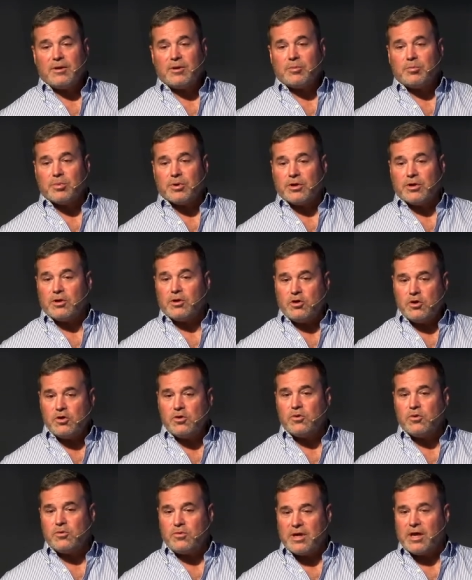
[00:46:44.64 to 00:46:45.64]
But
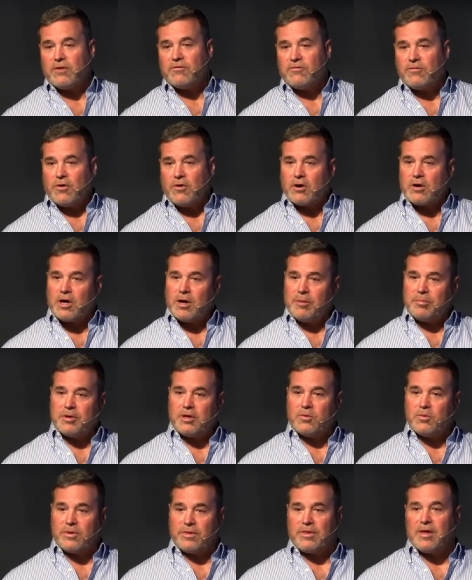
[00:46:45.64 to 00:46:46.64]
you then fall company
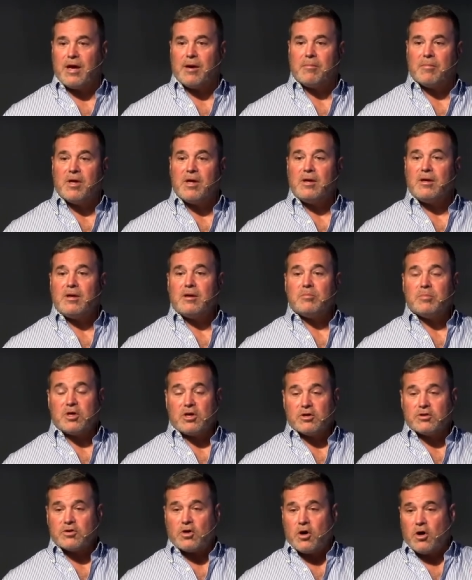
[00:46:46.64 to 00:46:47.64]
with them
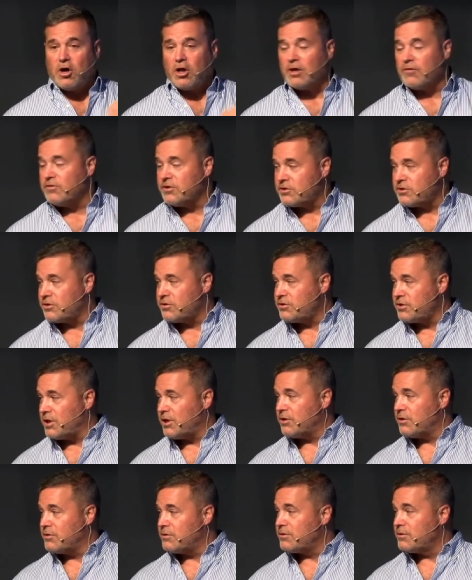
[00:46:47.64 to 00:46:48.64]
because all of us are
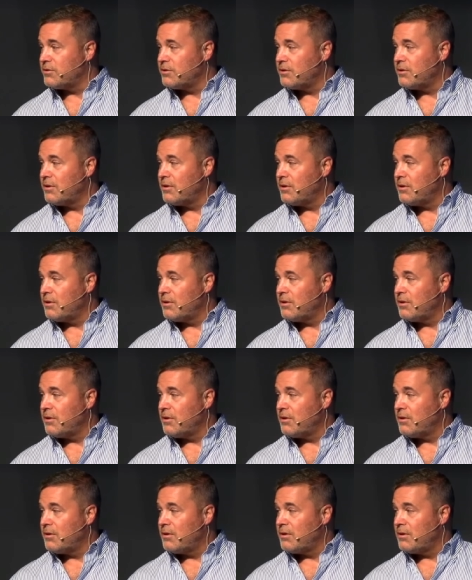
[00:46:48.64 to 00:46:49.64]
sinners.
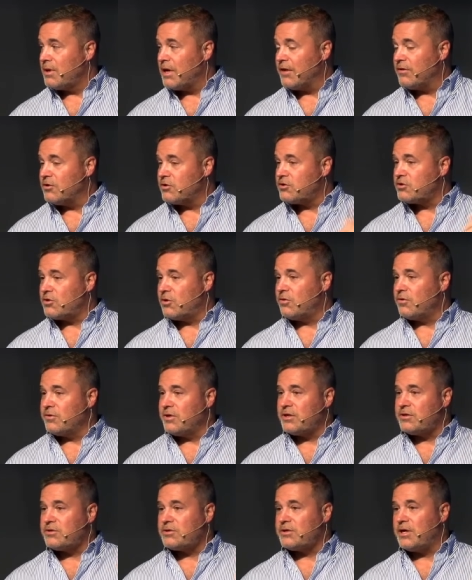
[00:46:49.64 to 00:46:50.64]
And the soul
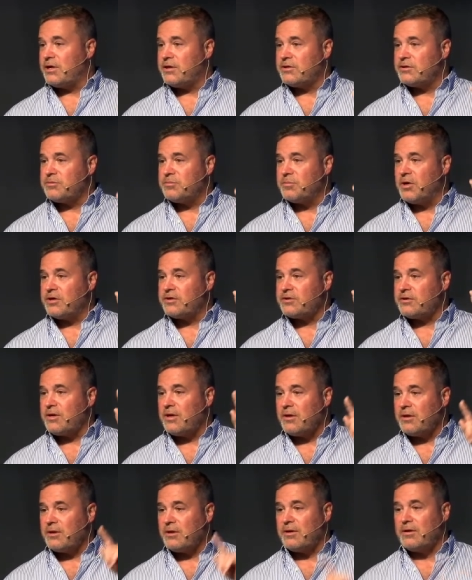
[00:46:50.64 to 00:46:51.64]
that sins must
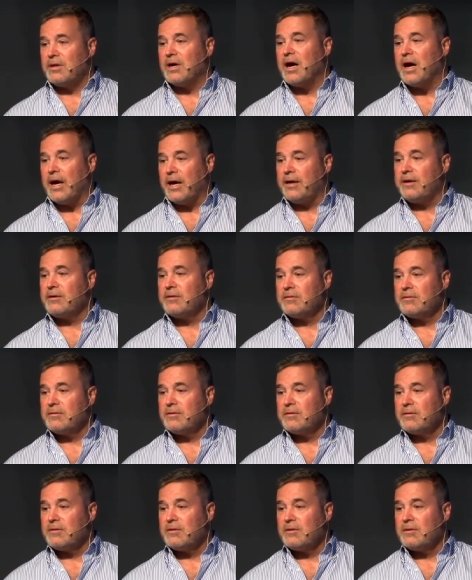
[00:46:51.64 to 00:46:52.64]
die.
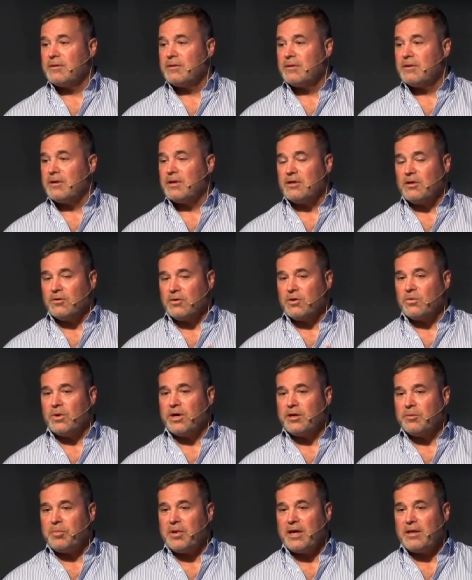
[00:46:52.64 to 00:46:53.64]
And the only way
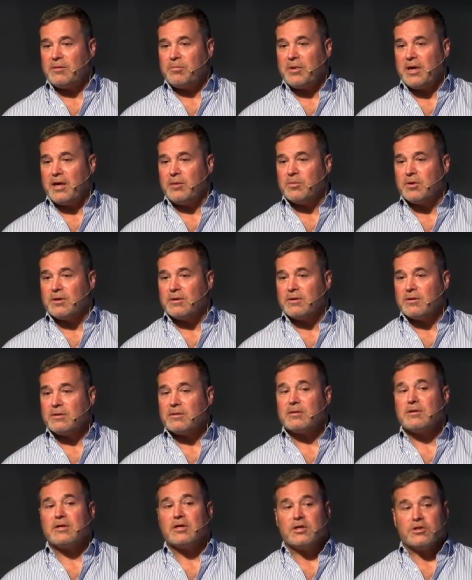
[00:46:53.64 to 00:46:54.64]
to pay the payment
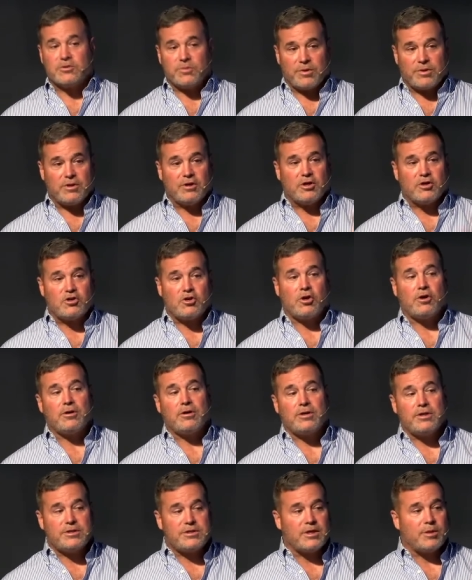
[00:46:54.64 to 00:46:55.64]
is with an
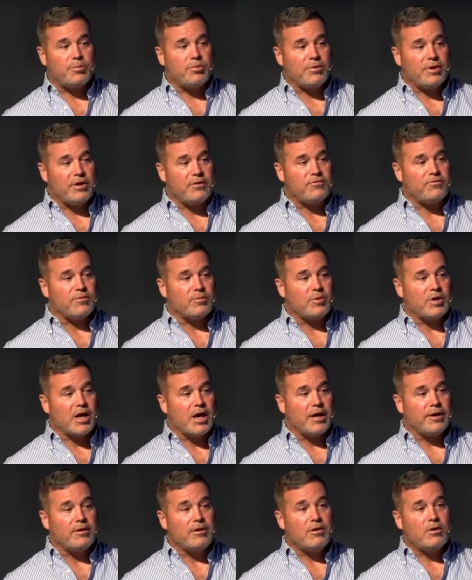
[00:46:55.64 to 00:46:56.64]
eternity separated from
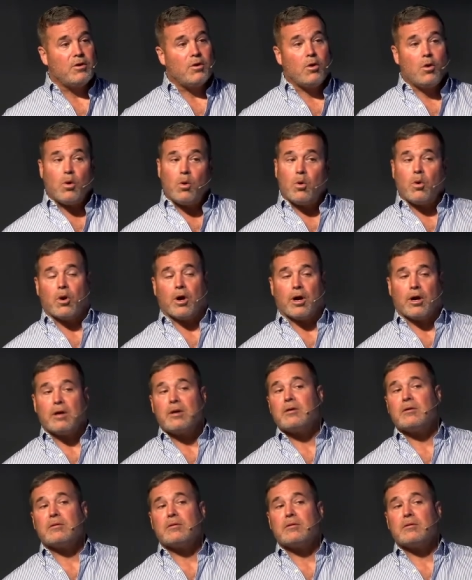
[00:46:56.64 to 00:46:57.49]
God, or